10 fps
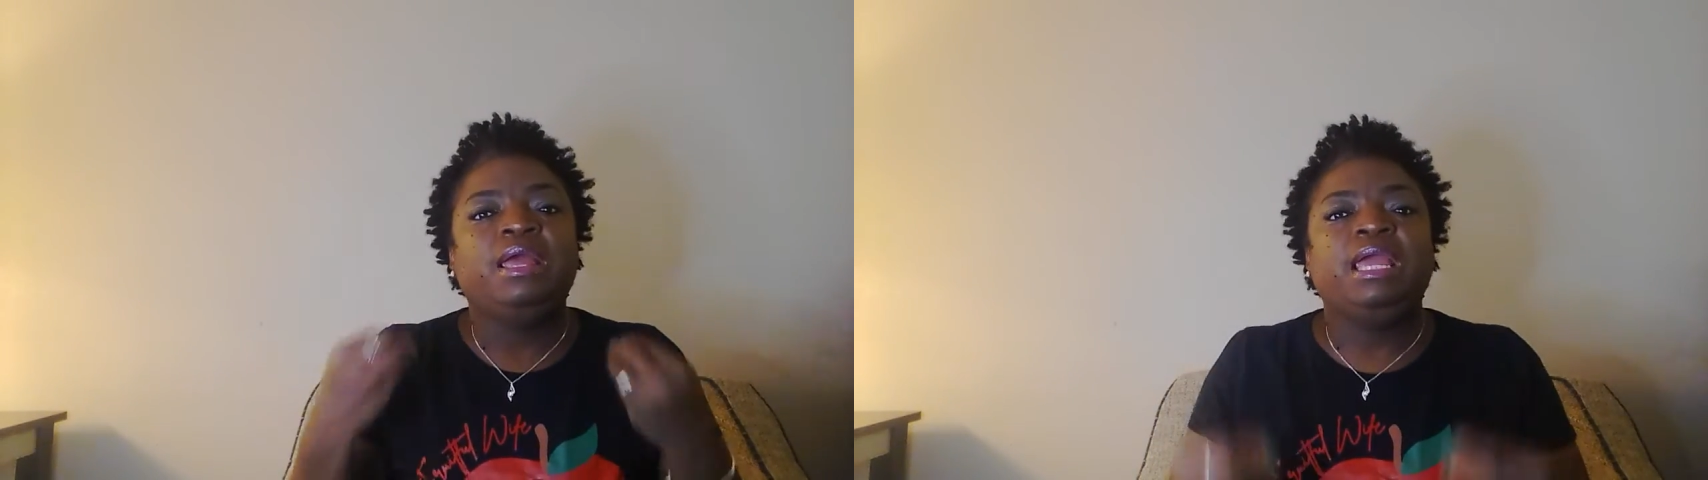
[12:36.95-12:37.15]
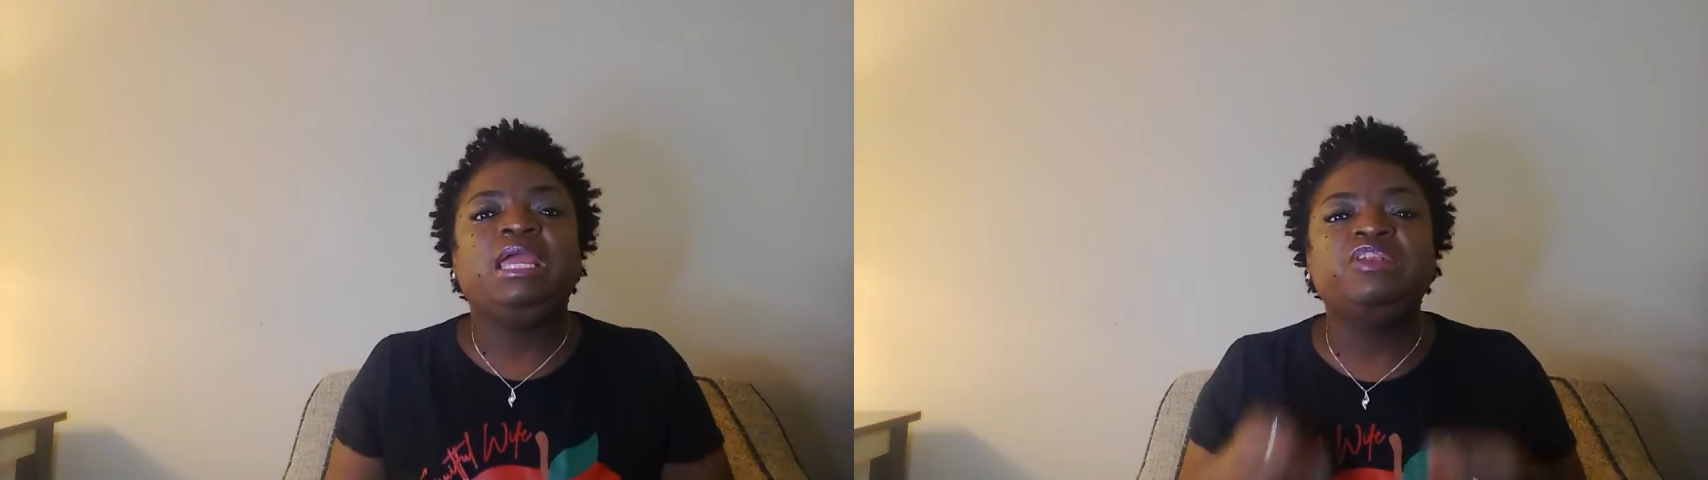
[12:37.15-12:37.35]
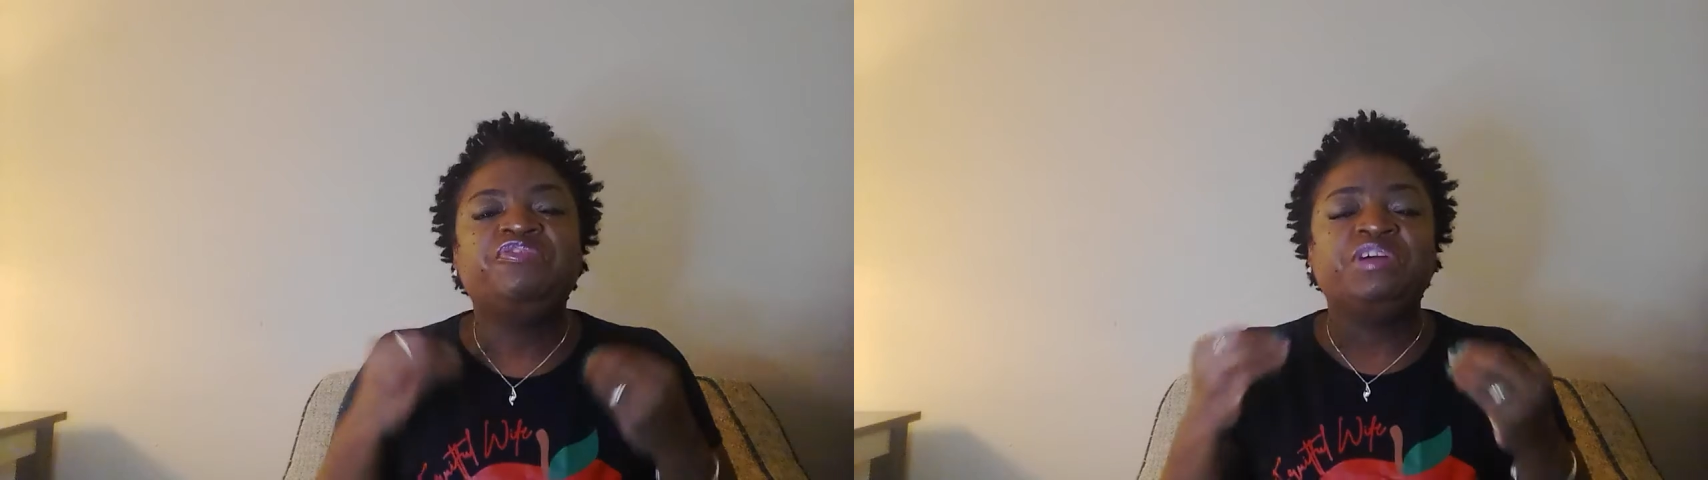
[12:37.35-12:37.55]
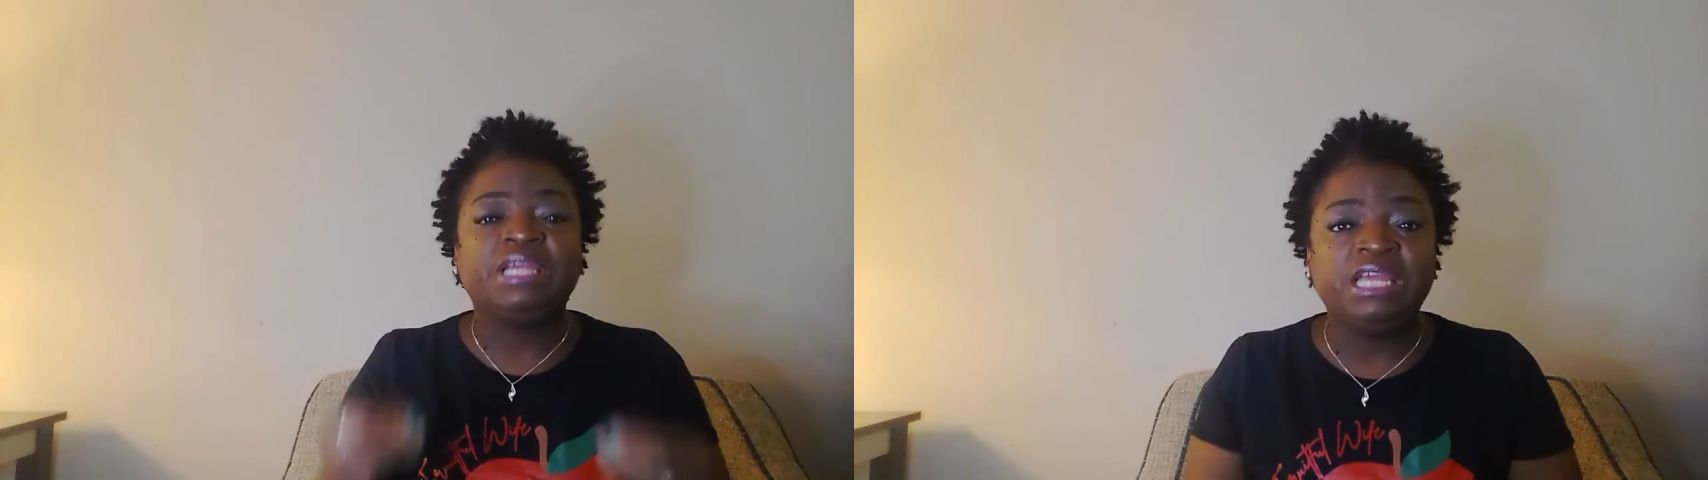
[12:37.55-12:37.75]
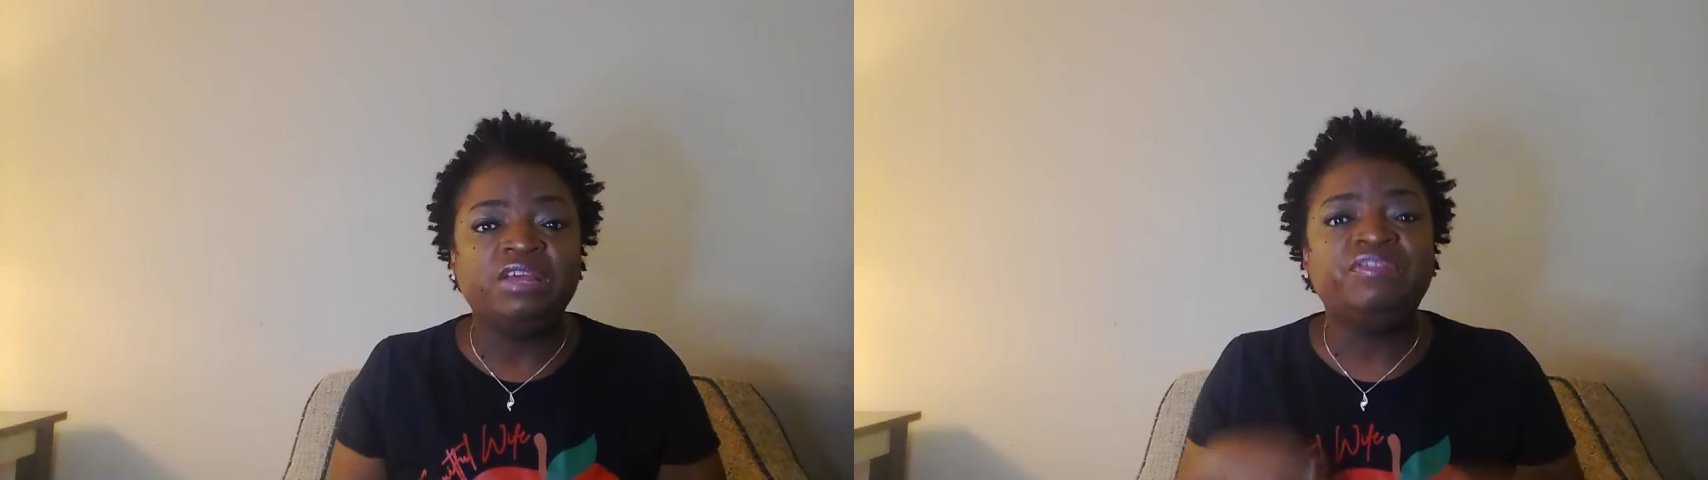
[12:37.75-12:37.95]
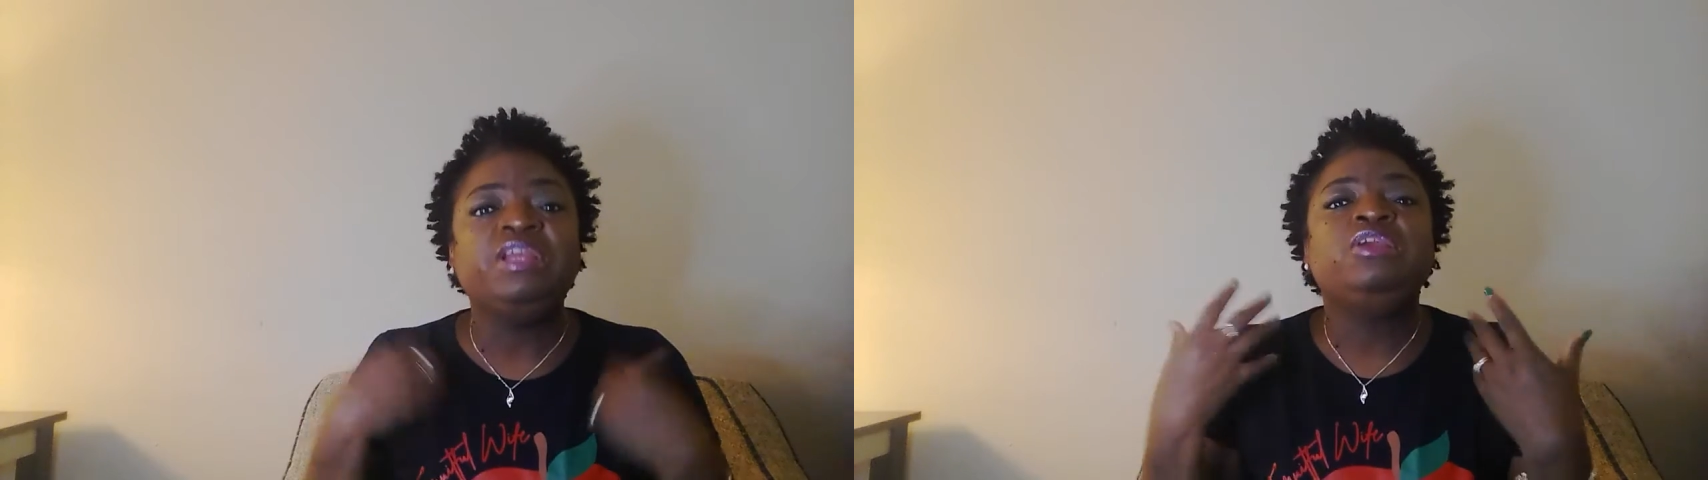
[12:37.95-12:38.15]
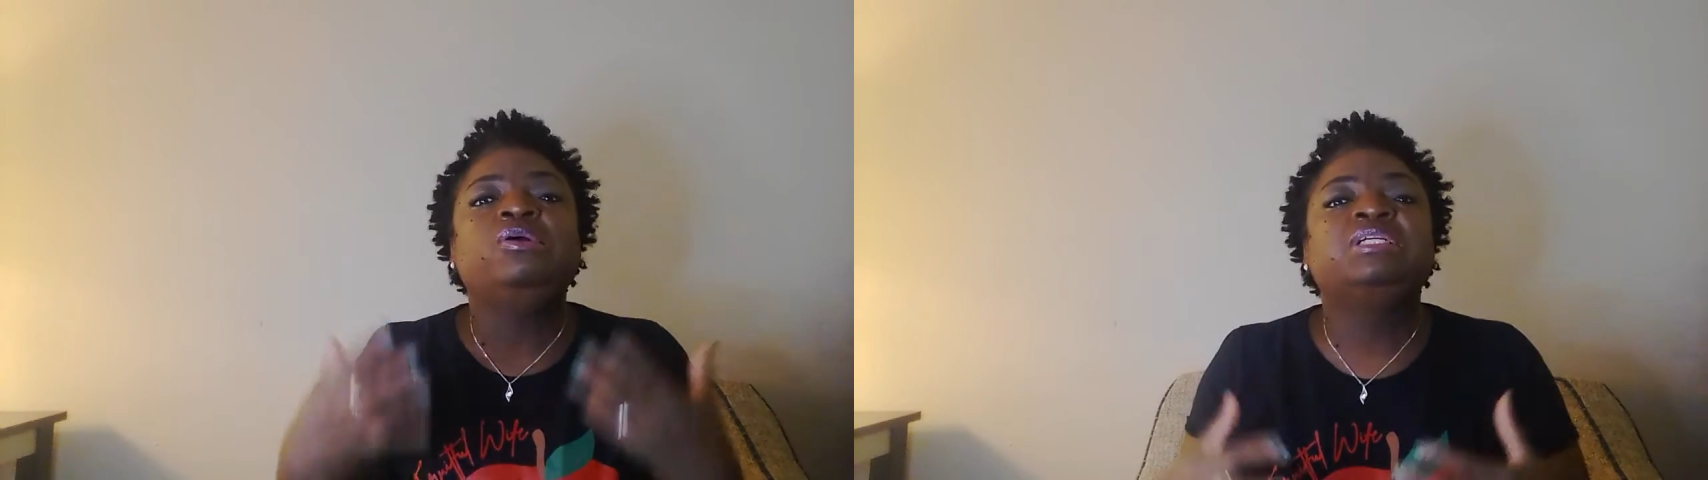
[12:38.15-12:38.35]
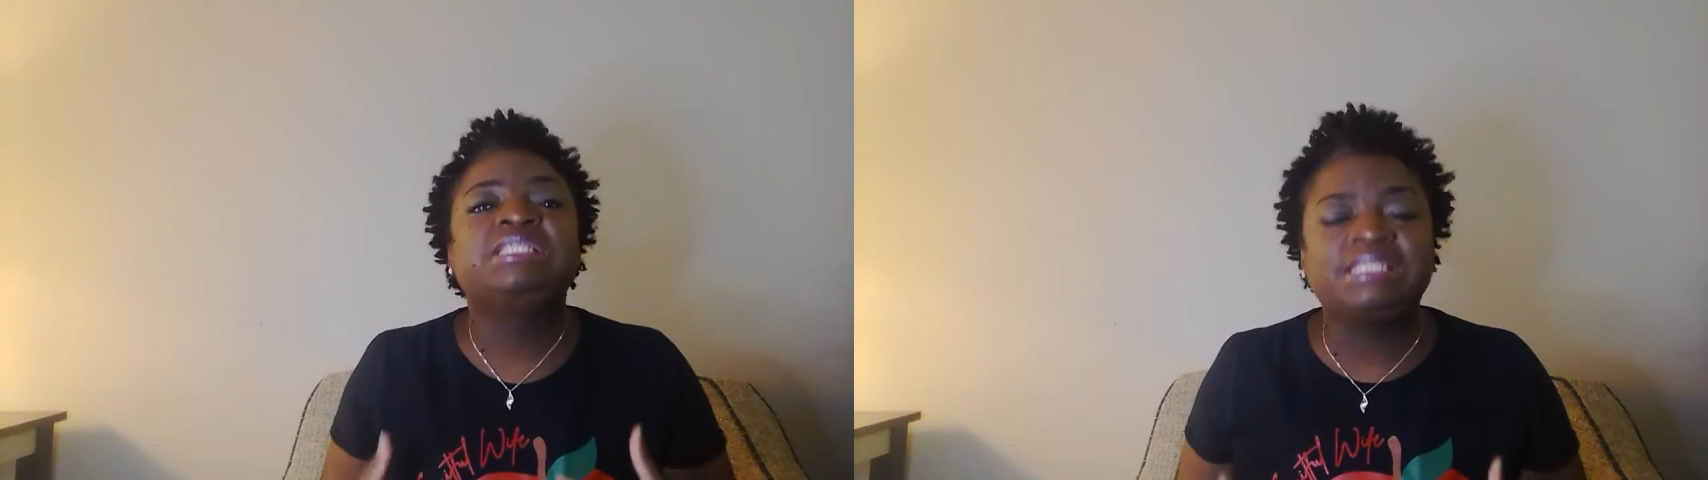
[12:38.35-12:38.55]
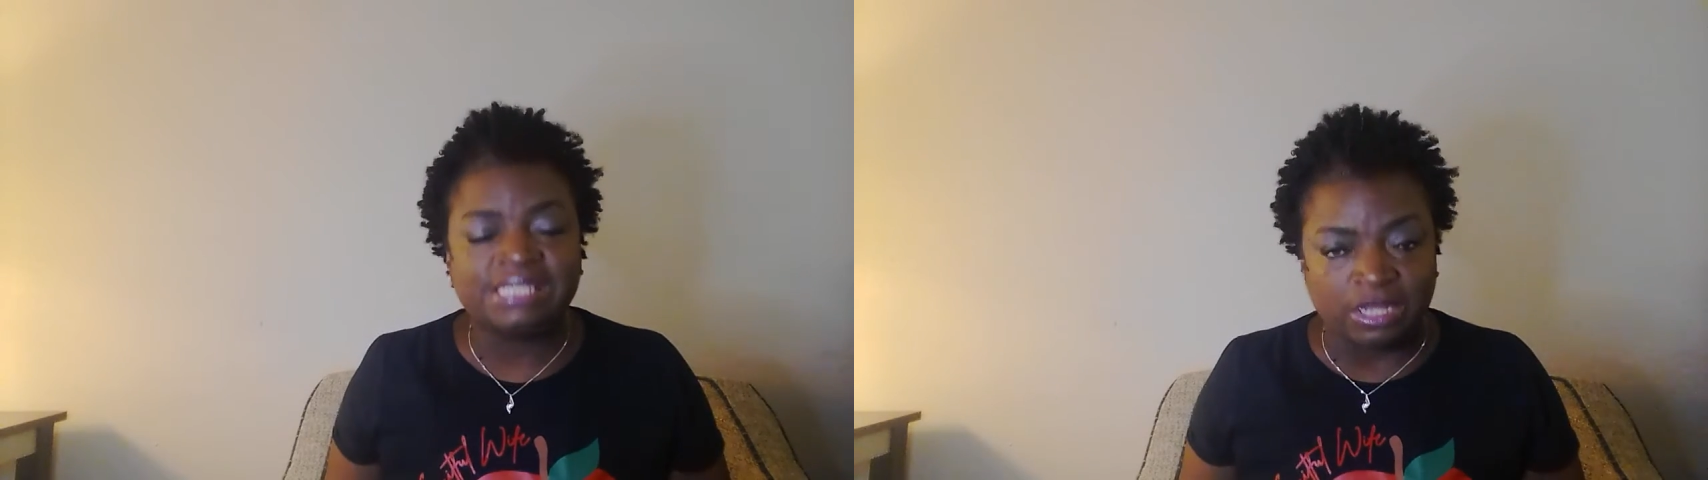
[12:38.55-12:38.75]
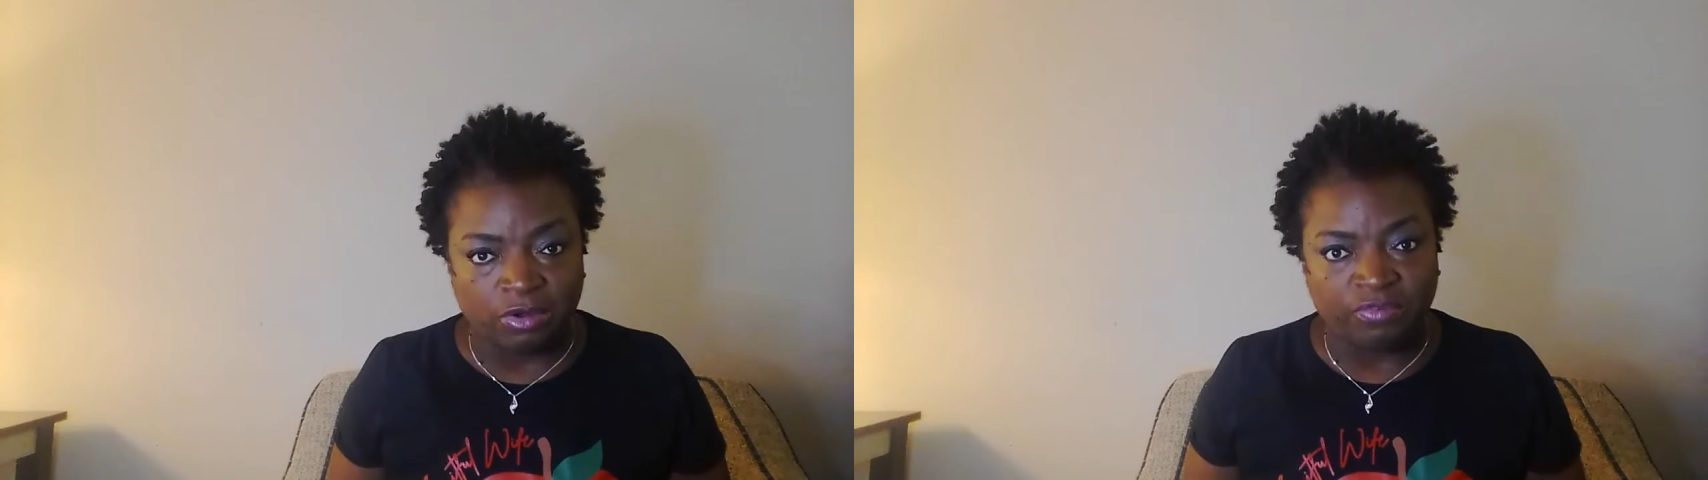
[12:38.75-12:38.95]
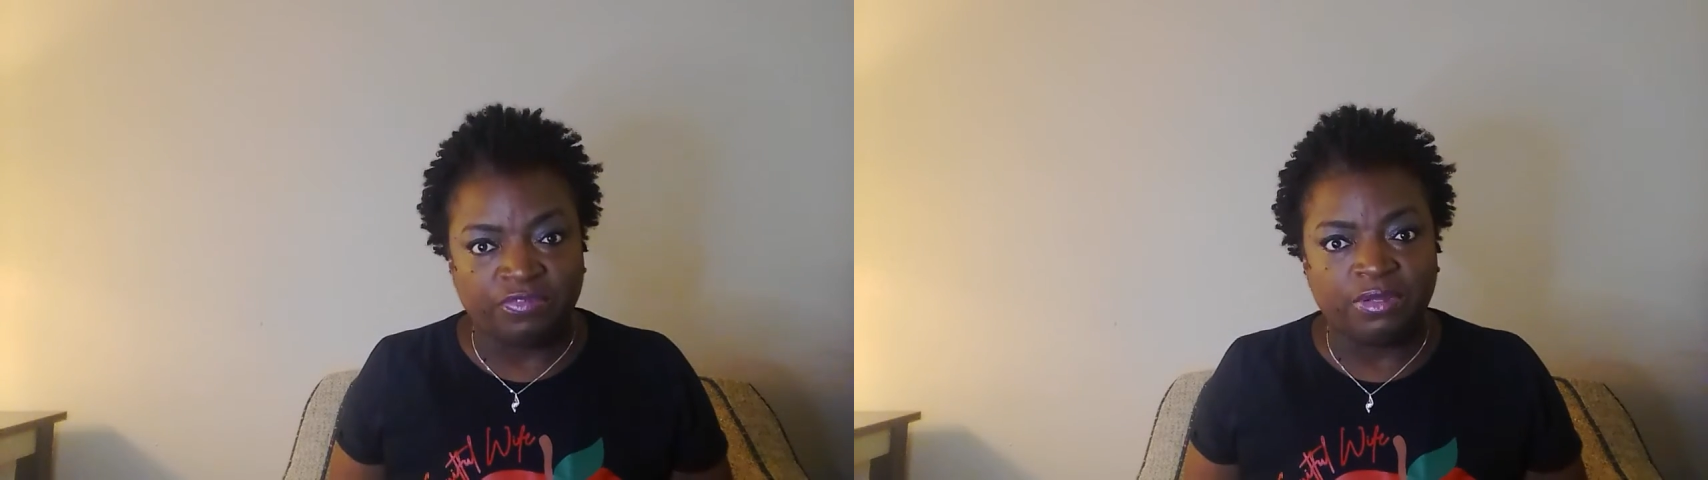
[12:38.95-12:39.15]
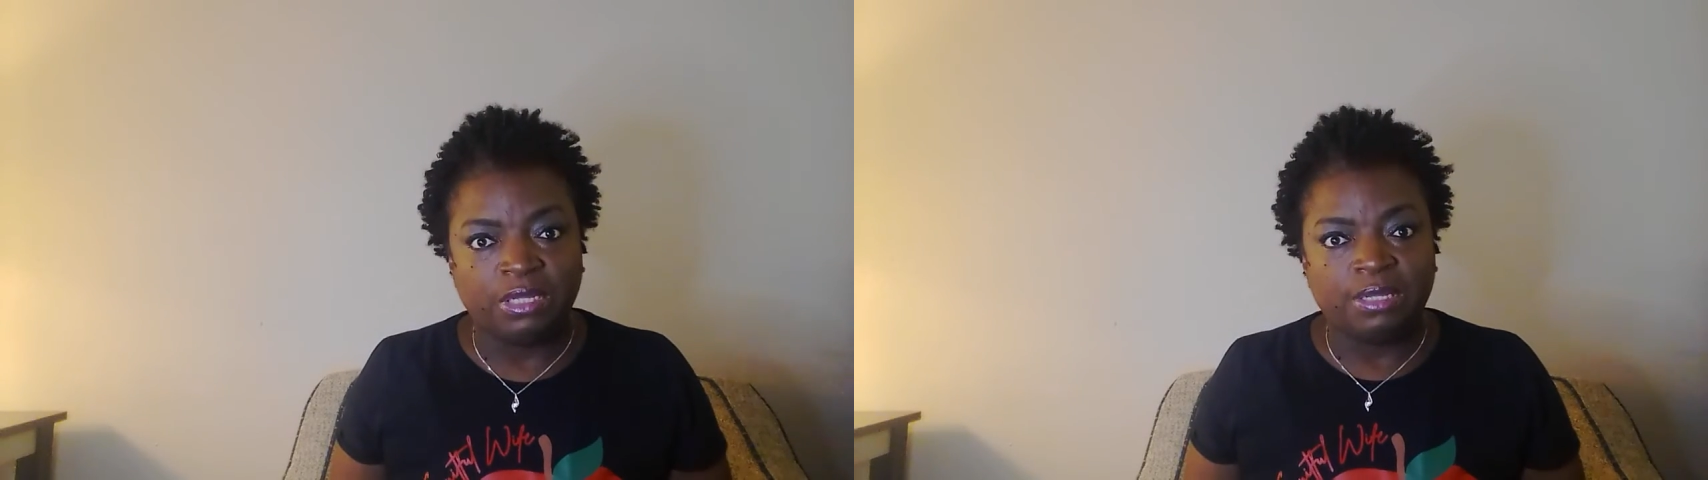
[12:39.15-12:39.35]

and forgiving yourself.